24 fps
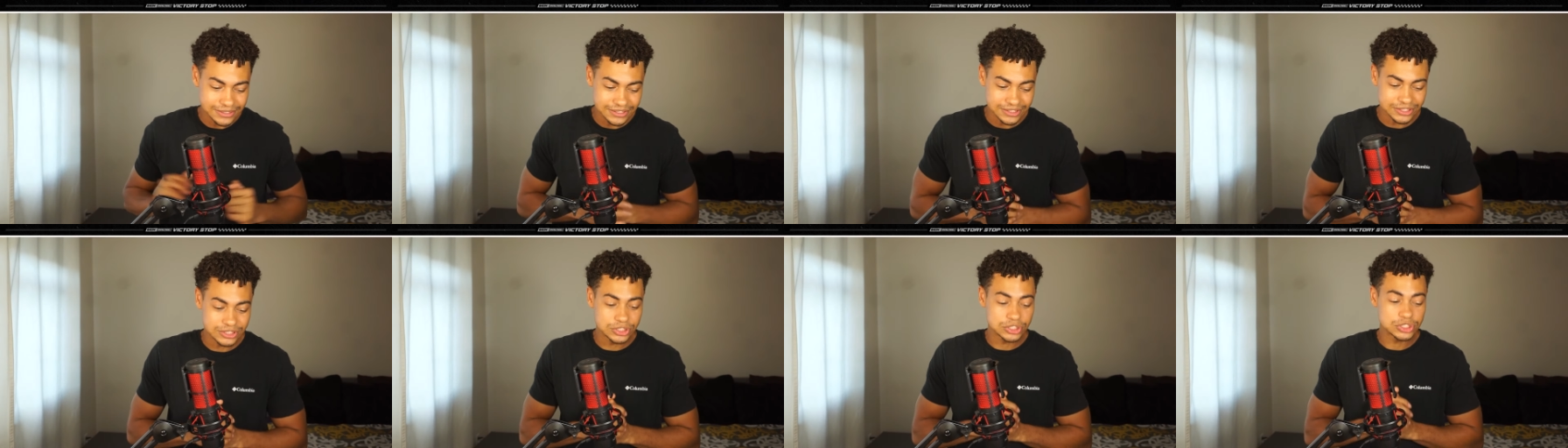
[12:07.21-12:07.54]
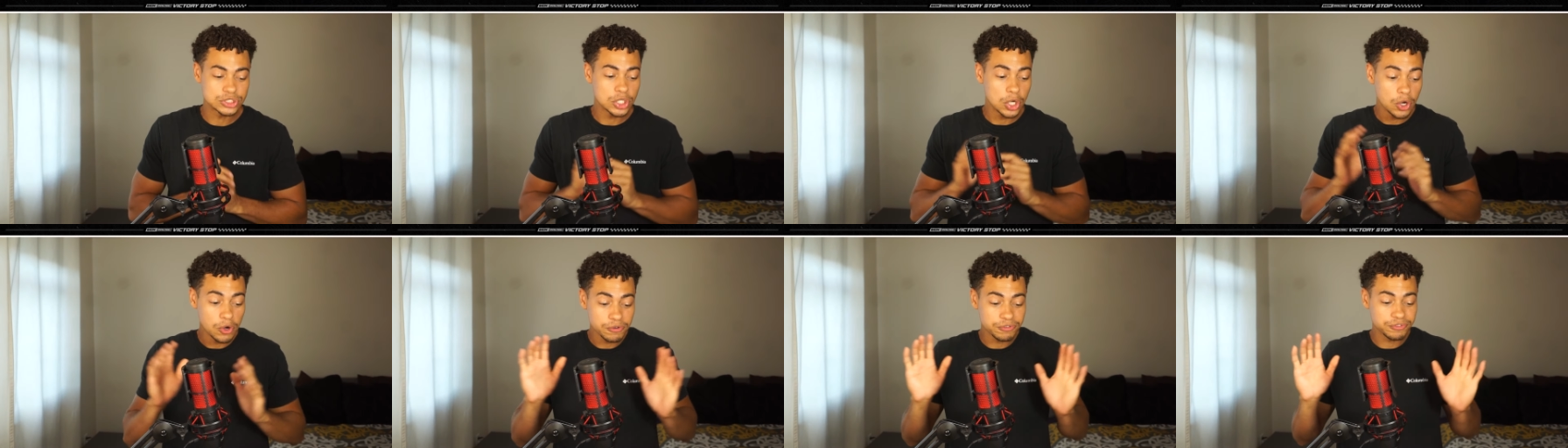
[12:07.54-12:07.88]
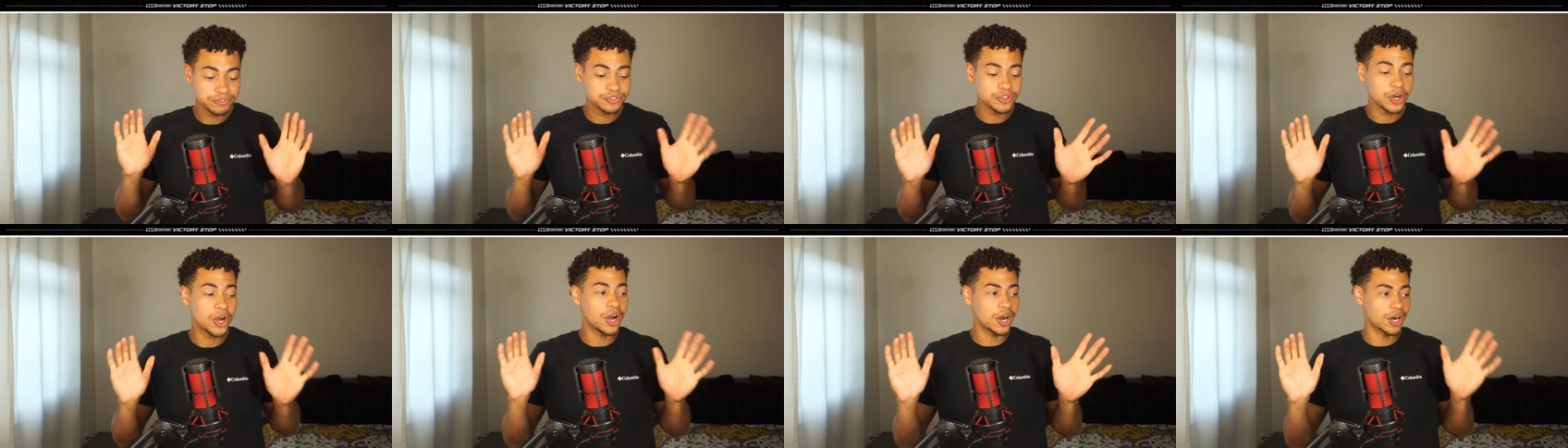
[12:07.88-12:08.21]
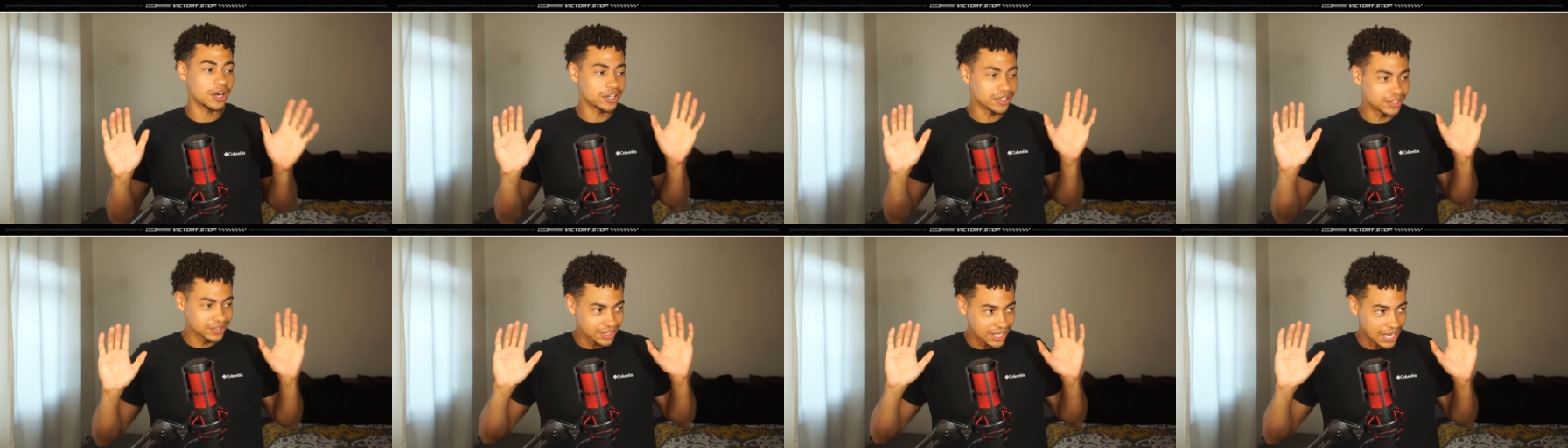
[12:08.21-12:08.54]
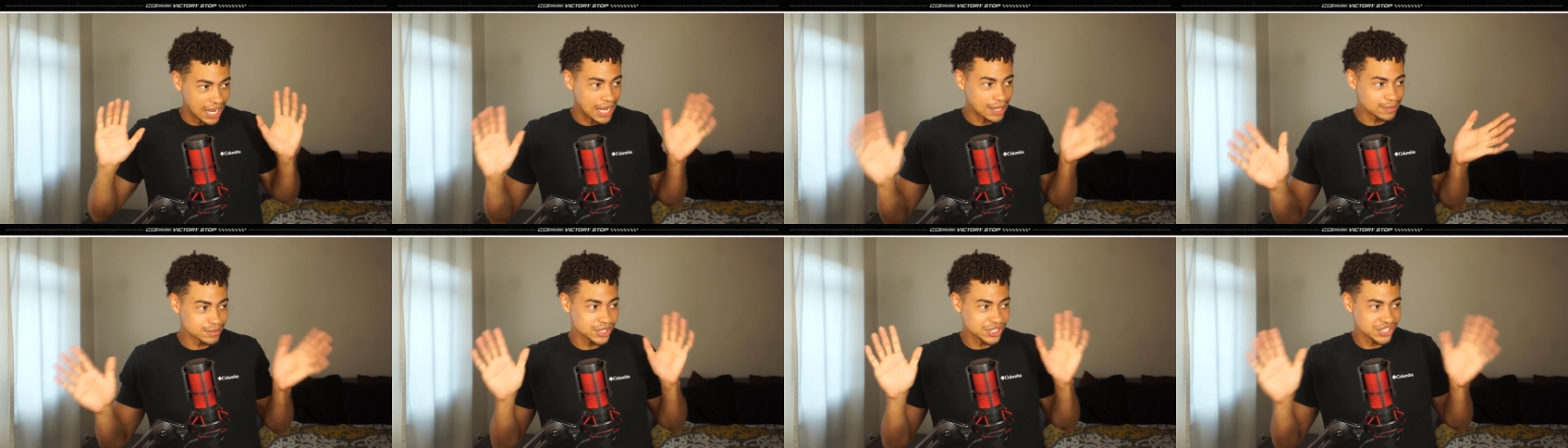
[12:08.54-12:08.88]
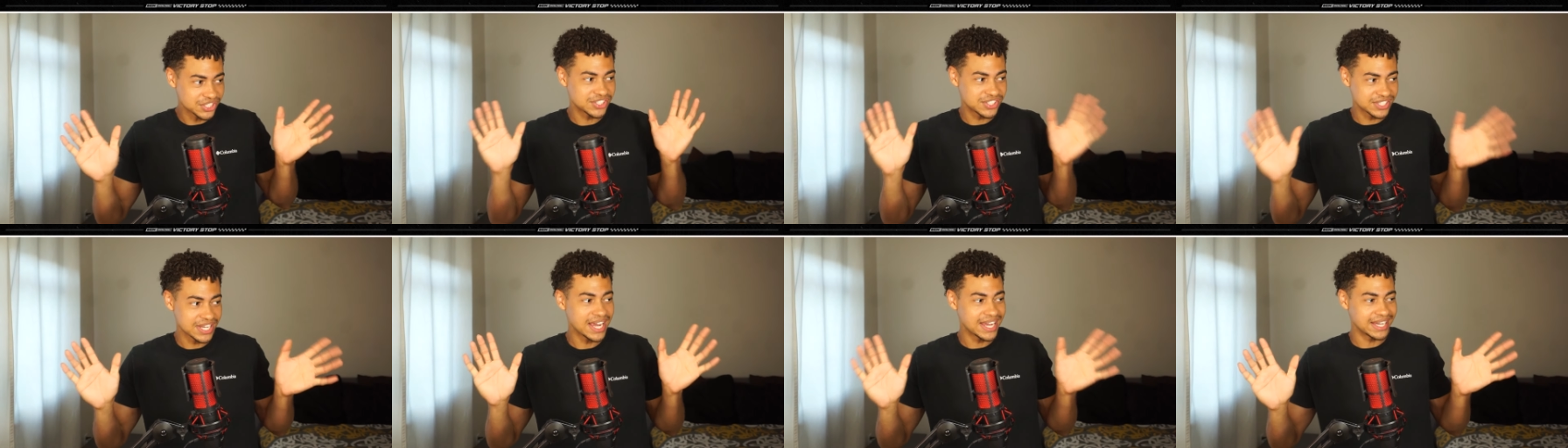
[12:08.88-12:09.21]
So far, I'm
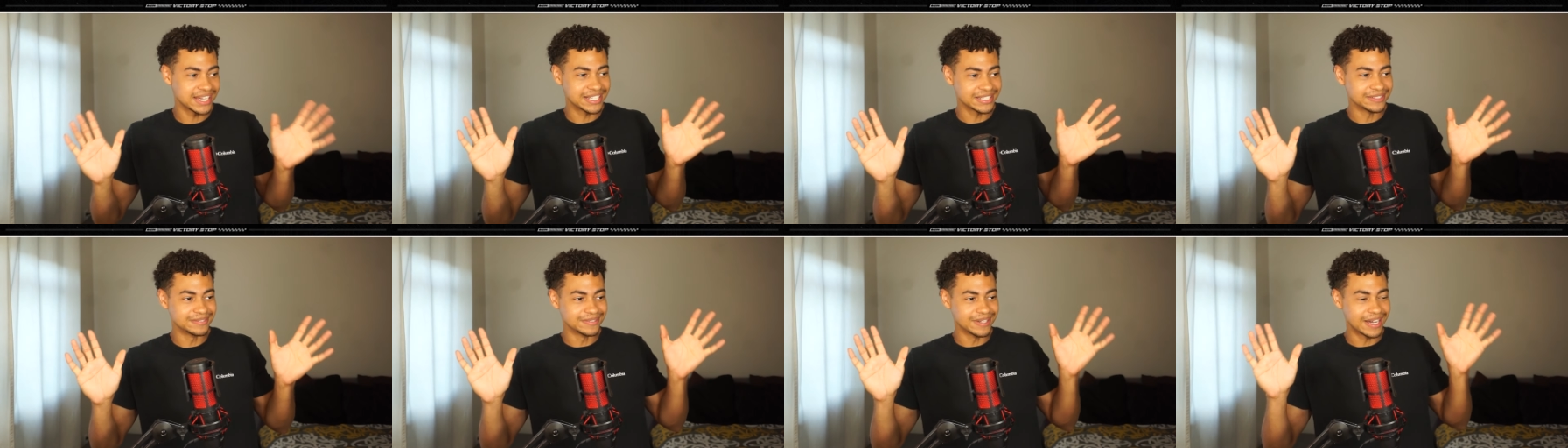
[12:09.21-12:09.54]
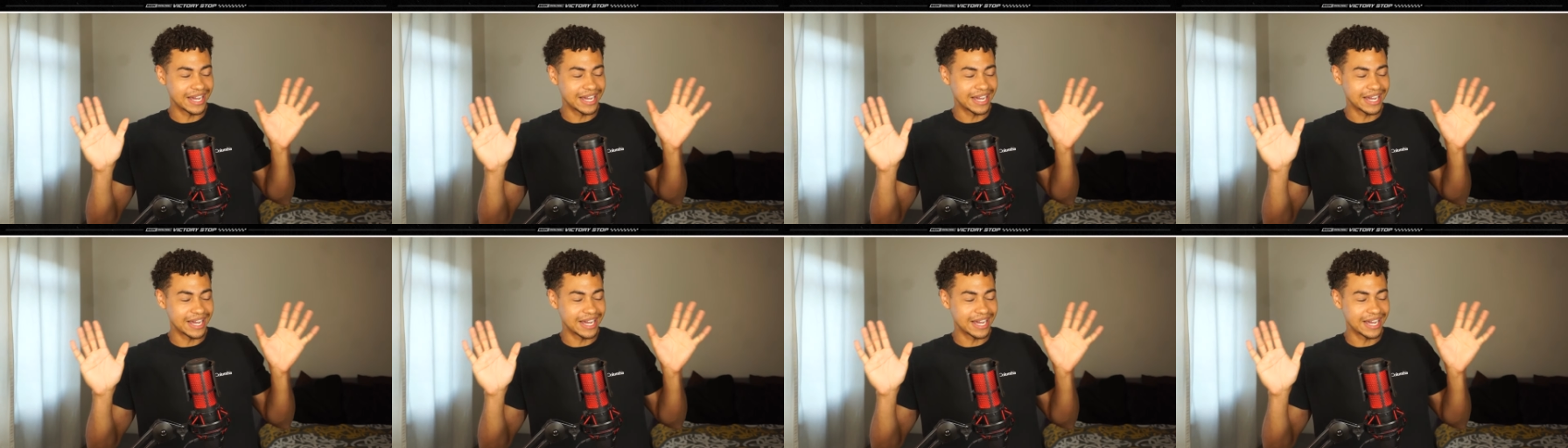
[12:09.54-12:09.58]
just saying.